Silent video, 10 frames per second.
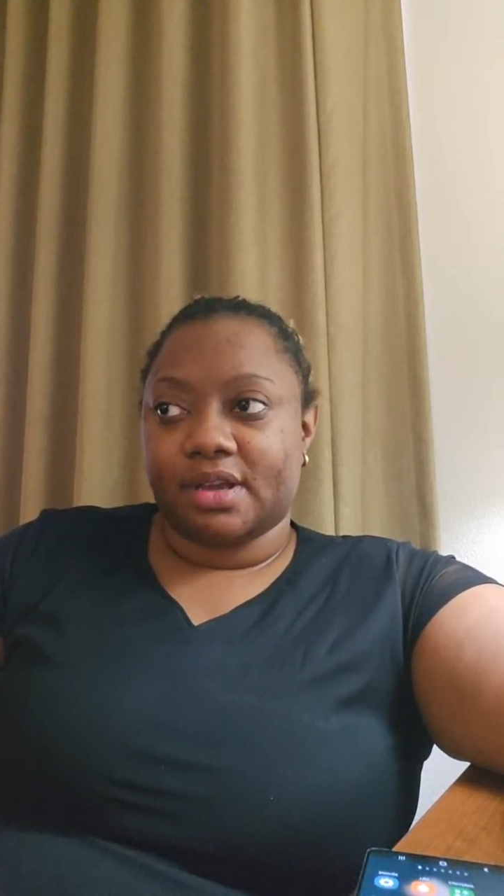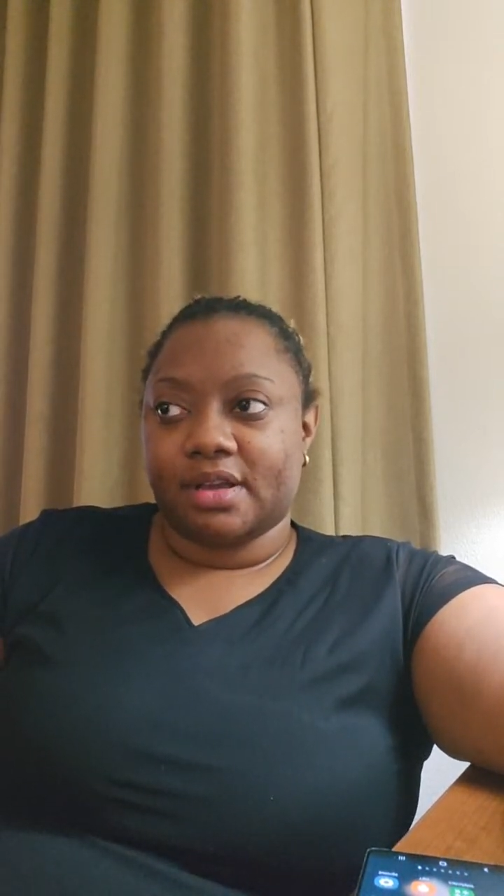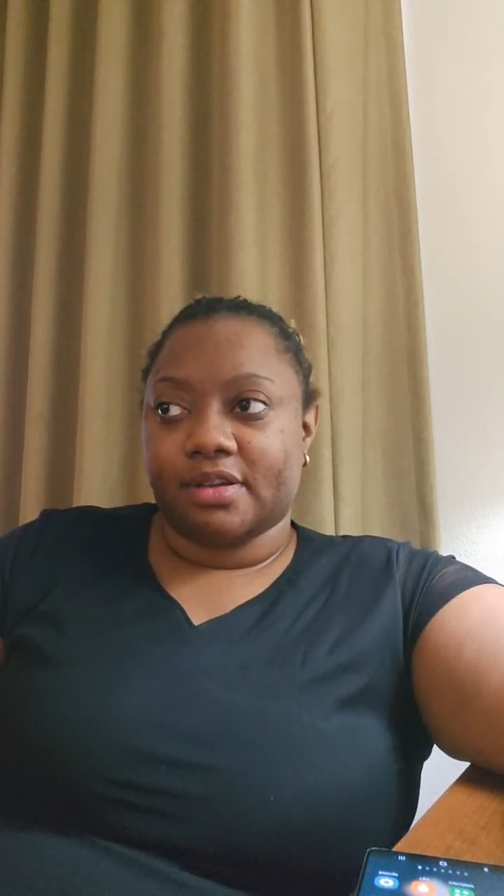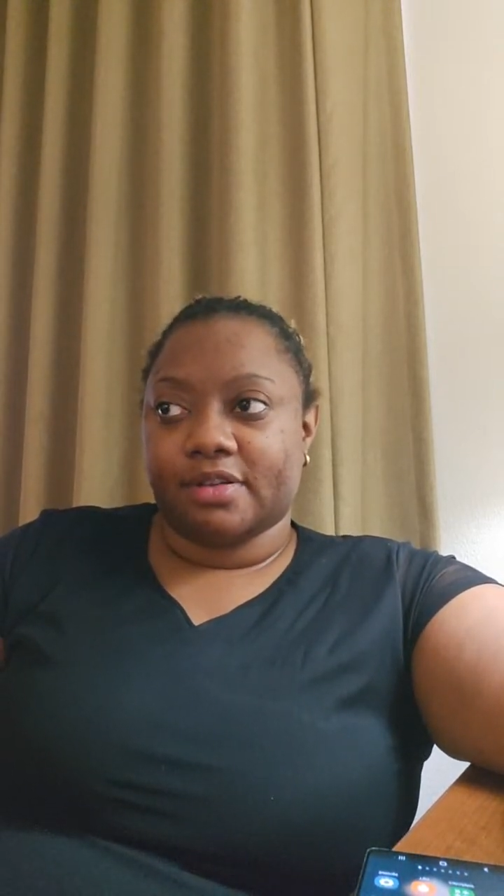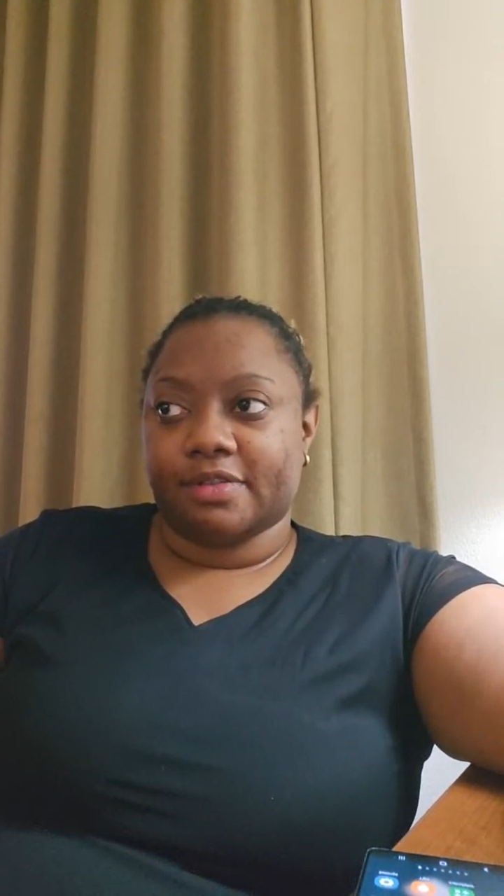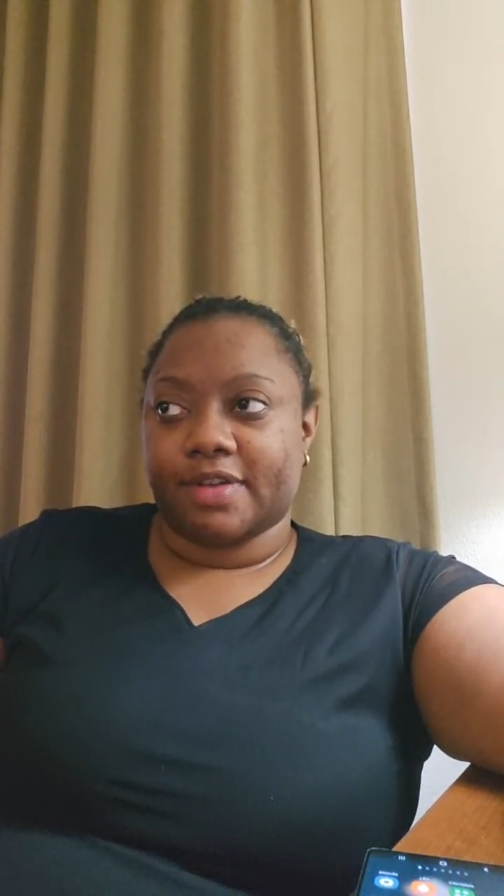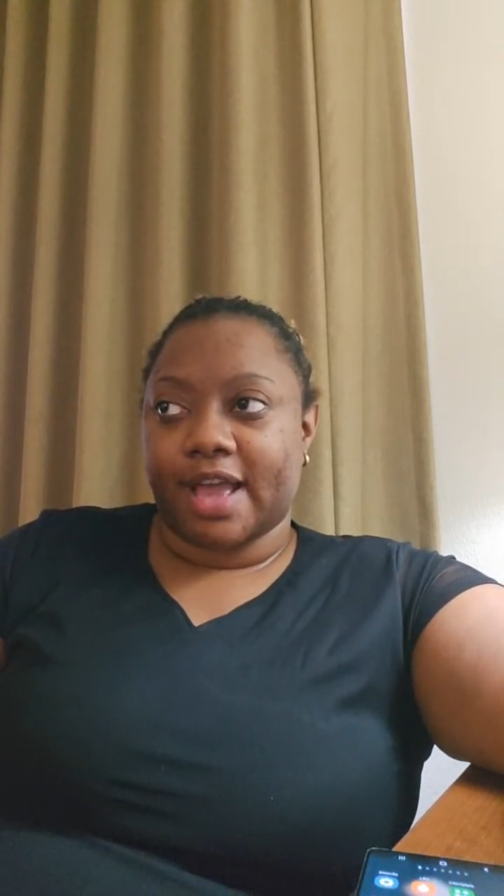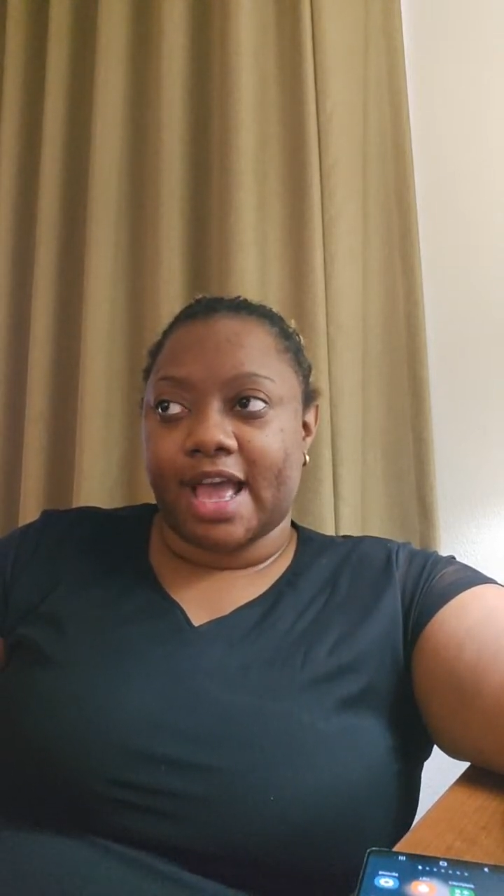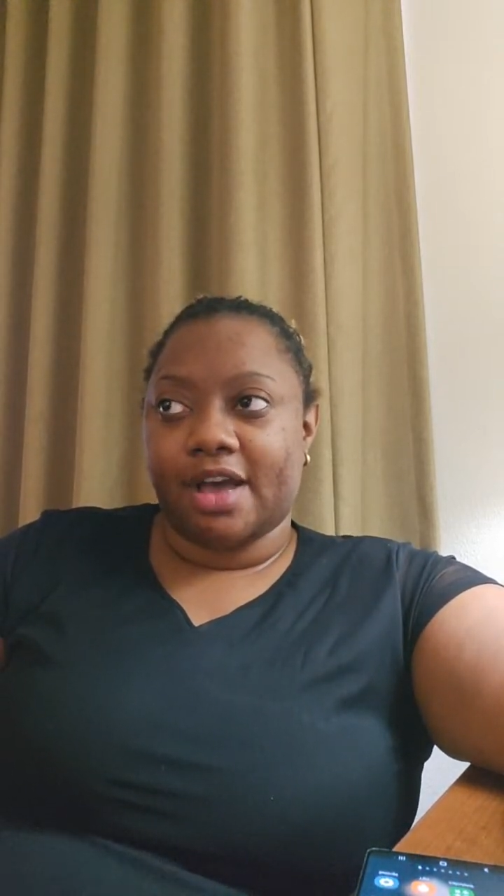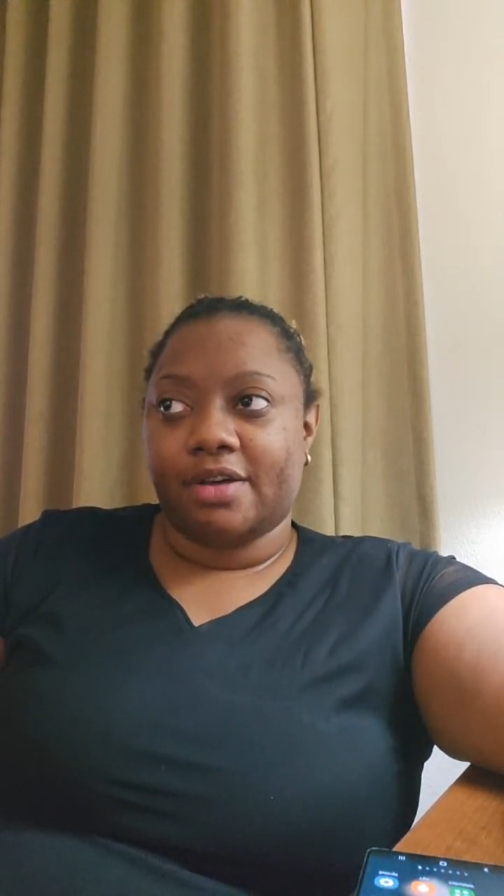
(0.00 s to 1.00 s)
of
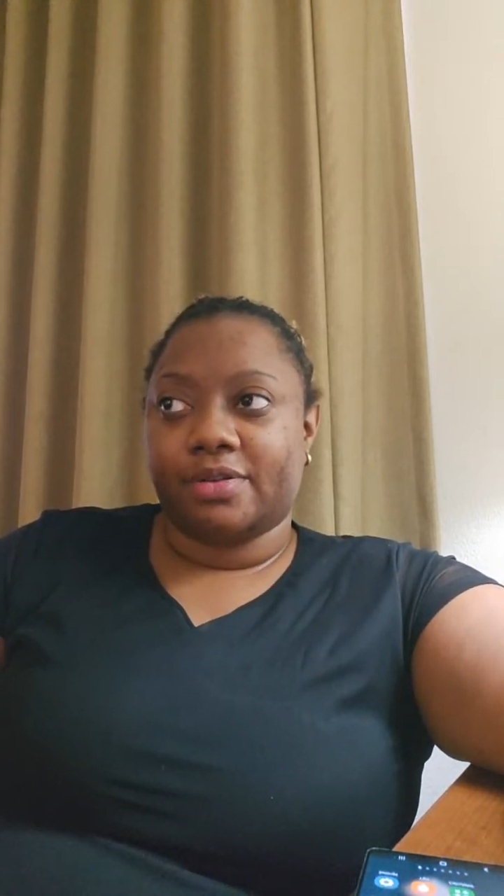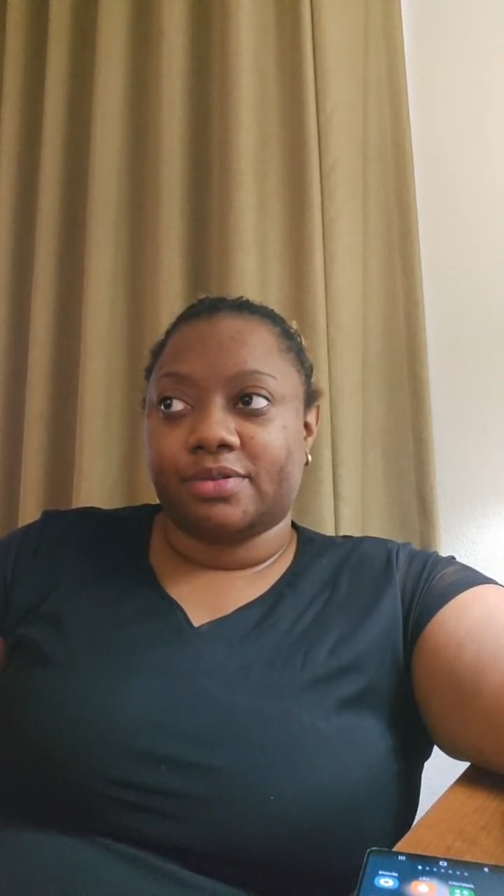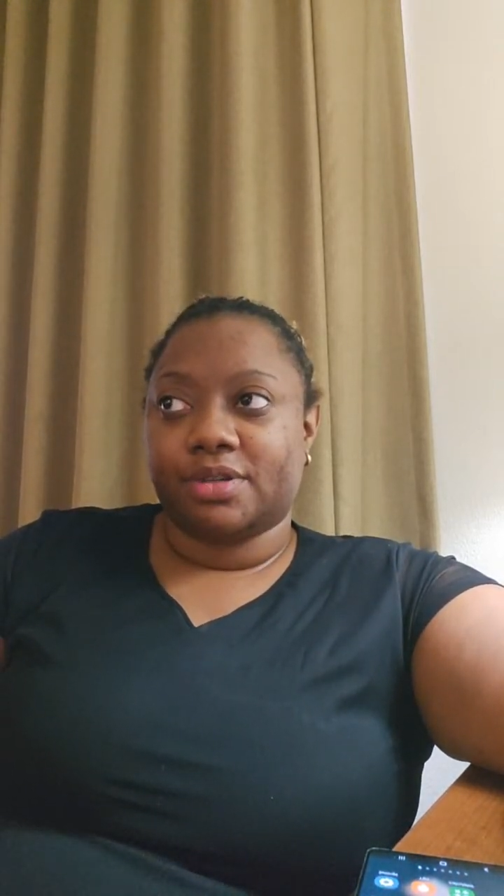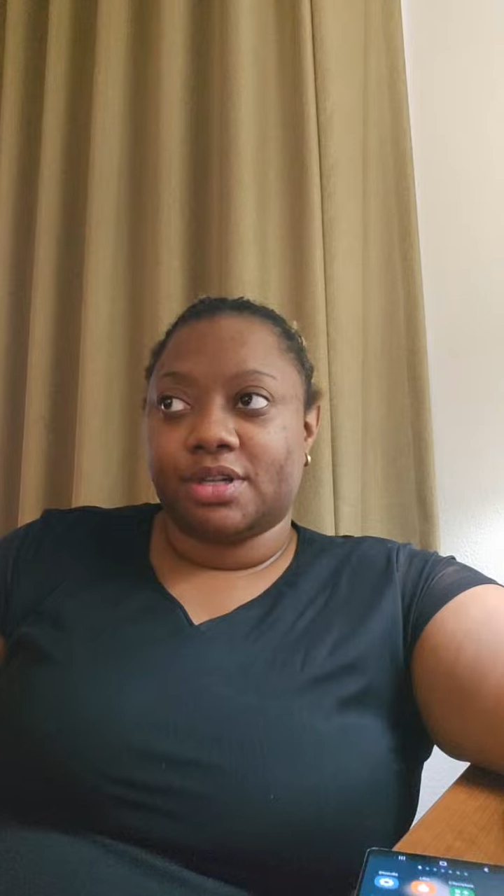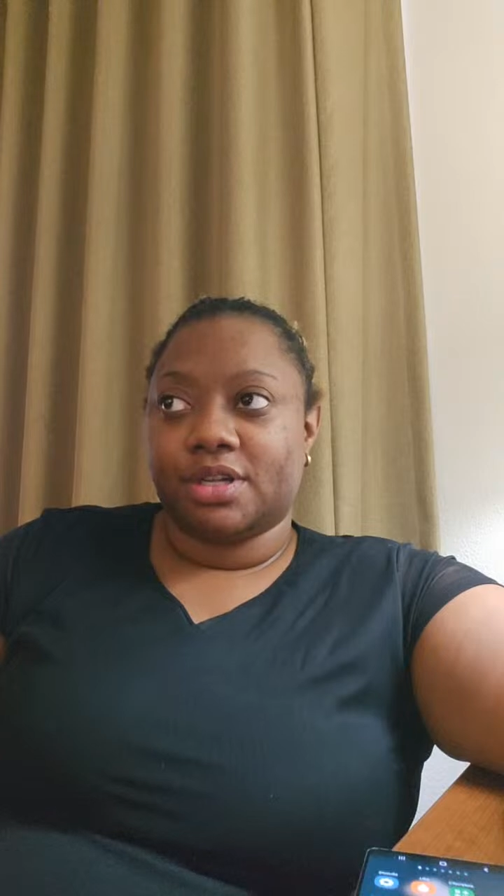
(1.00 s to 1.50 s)
how